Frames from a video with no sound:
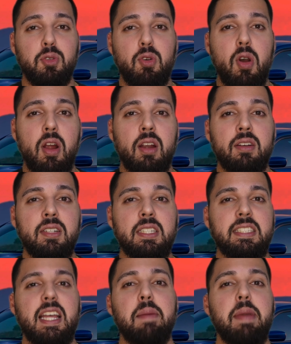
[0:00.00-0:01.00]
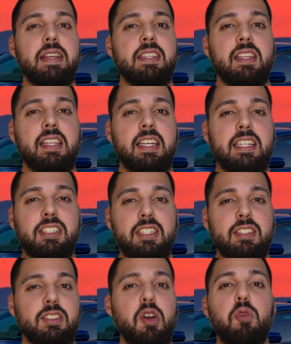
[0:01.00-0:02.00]
car that basically can
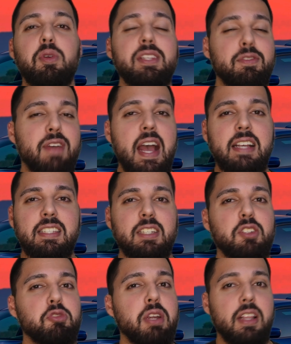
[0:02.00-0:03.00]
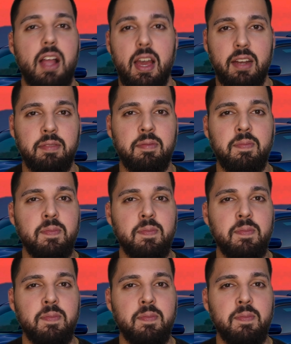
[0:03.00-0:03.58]
just go really fast in a straight line.